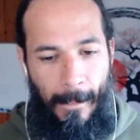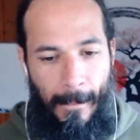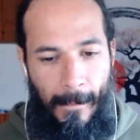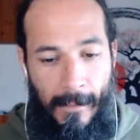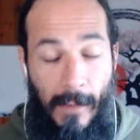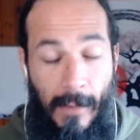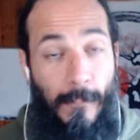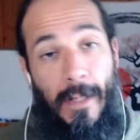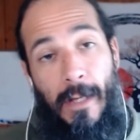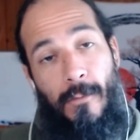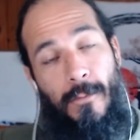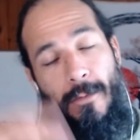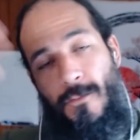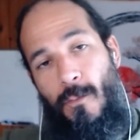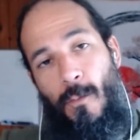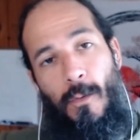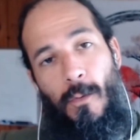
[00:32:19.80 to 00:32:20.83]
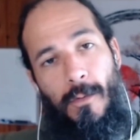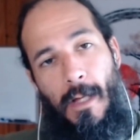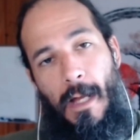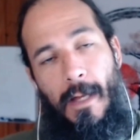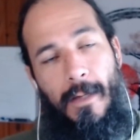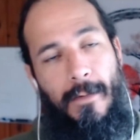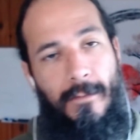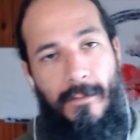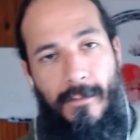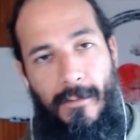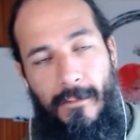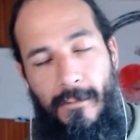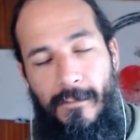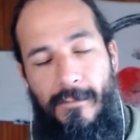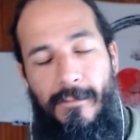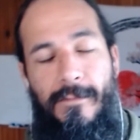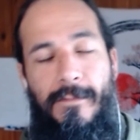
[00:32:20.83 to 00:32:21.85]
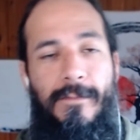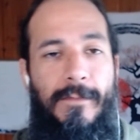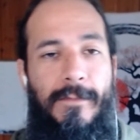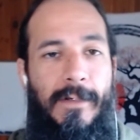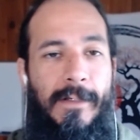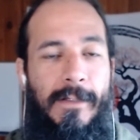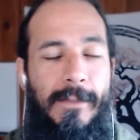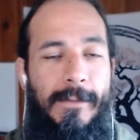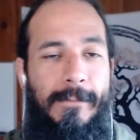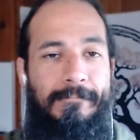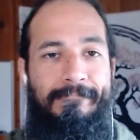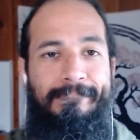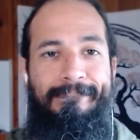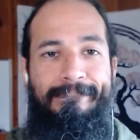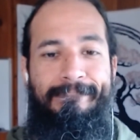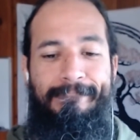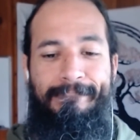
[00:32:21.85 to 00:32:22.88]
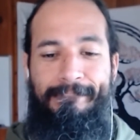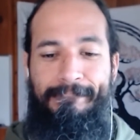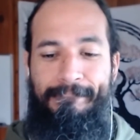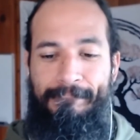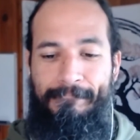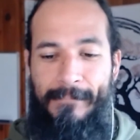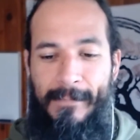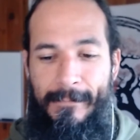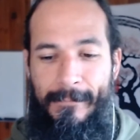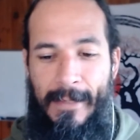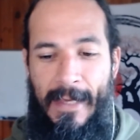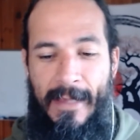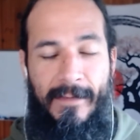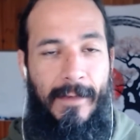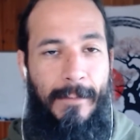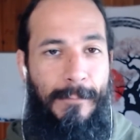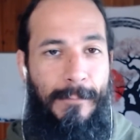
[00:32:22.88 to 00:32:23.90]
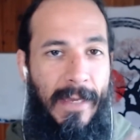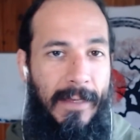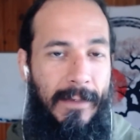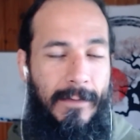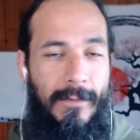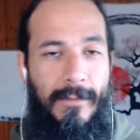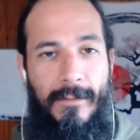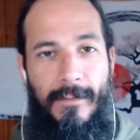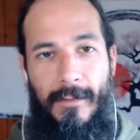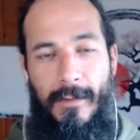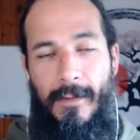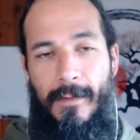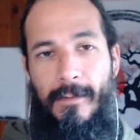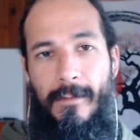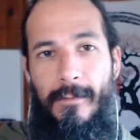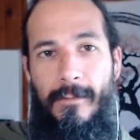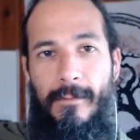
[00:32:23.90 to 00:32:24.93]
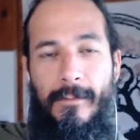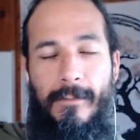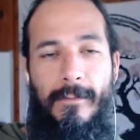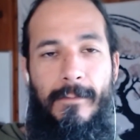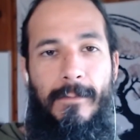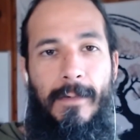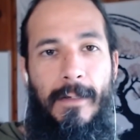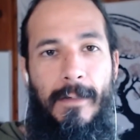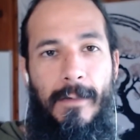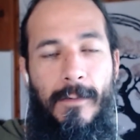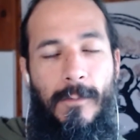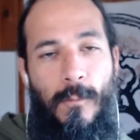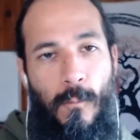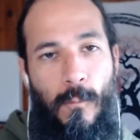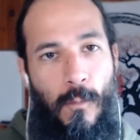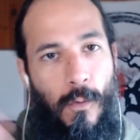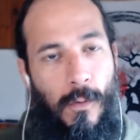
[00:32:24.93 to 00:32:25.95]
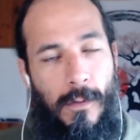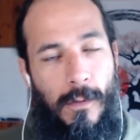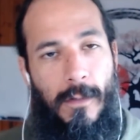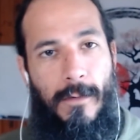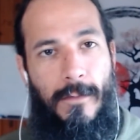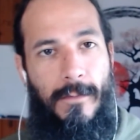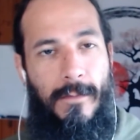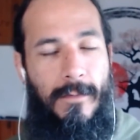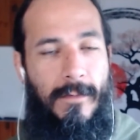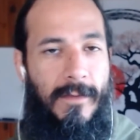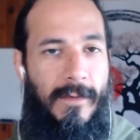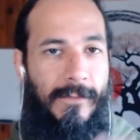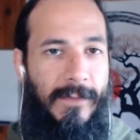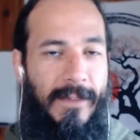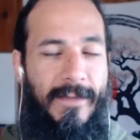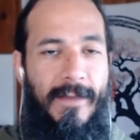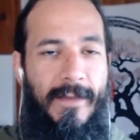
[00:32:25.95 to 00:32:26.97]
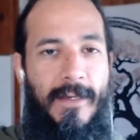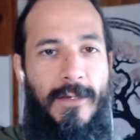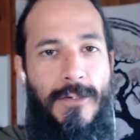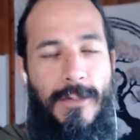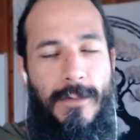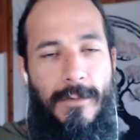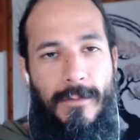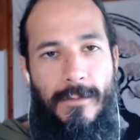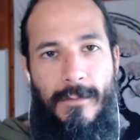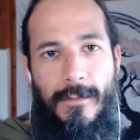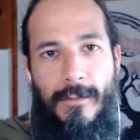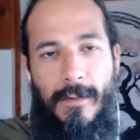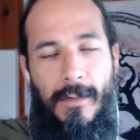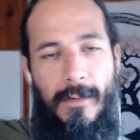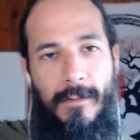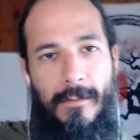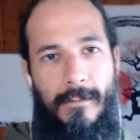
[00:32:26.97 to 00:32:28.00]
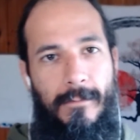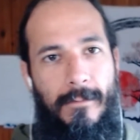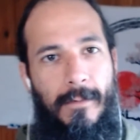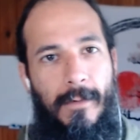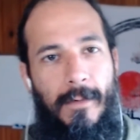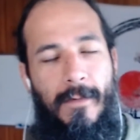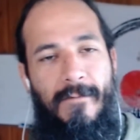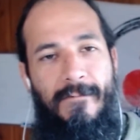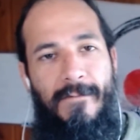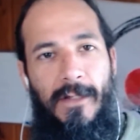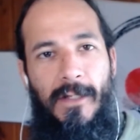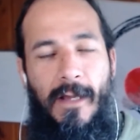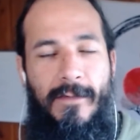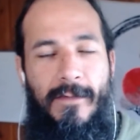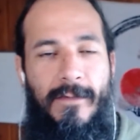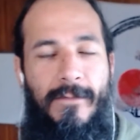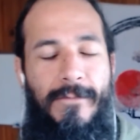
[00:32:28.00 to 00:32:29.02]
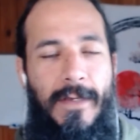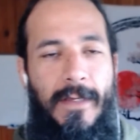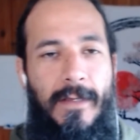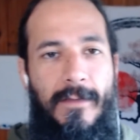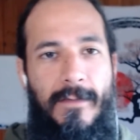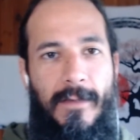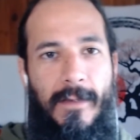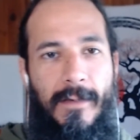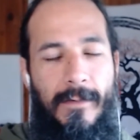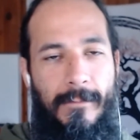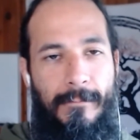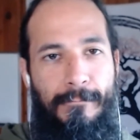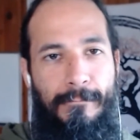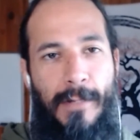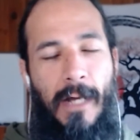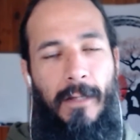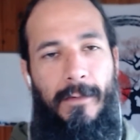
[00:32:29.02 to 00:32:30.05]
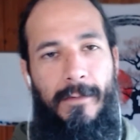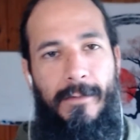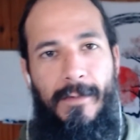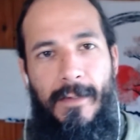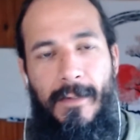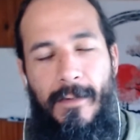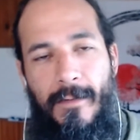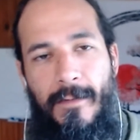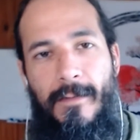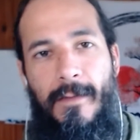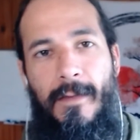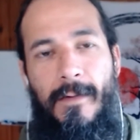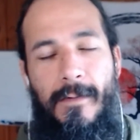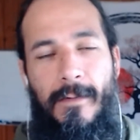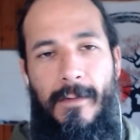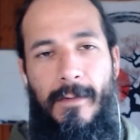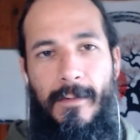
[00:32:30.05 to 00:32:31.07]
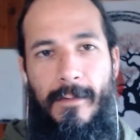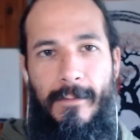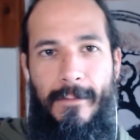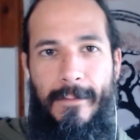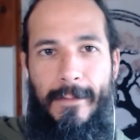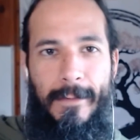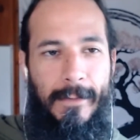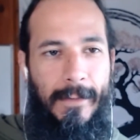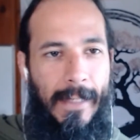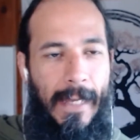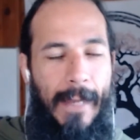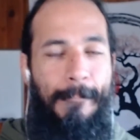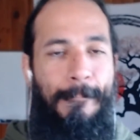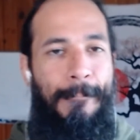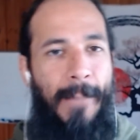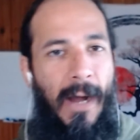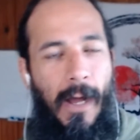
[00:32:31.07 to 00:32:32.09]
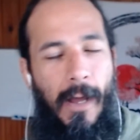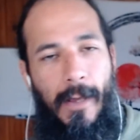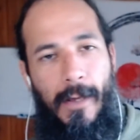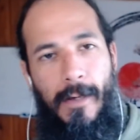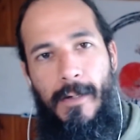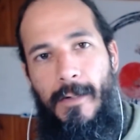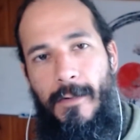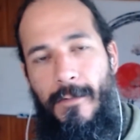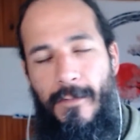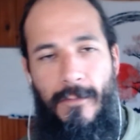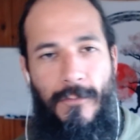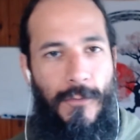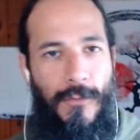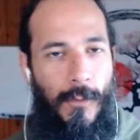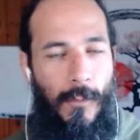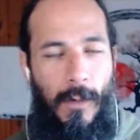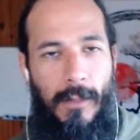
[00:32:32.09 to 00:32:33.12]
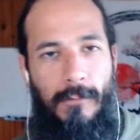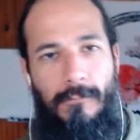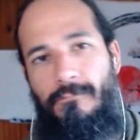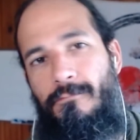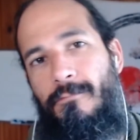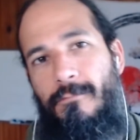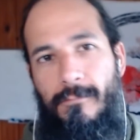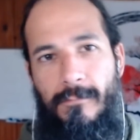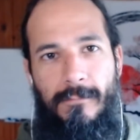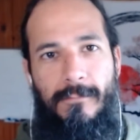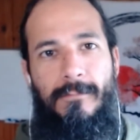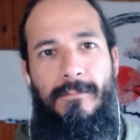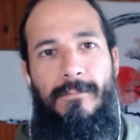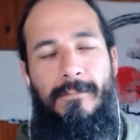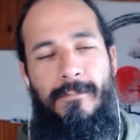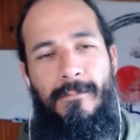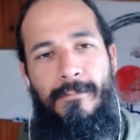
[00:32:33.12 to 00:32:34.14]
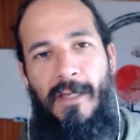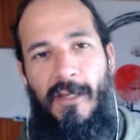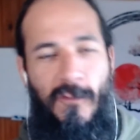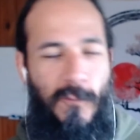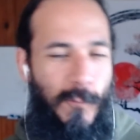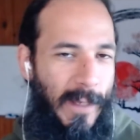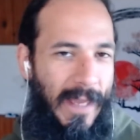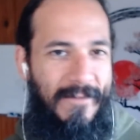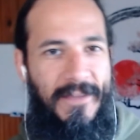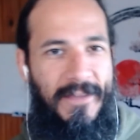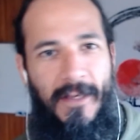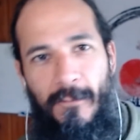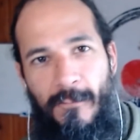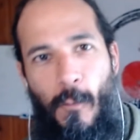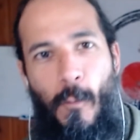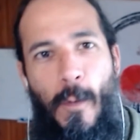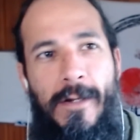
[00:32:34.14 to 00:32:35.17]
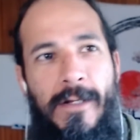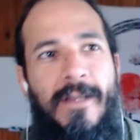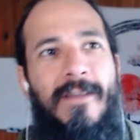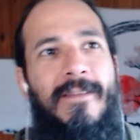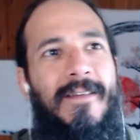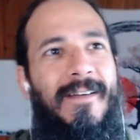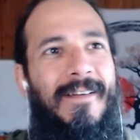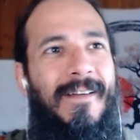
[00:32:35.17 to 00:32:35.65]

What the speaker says: And then we go into all kinds of escapades and wars and civilizations and philosophies and politics and empires and so on, because we have self-awareness.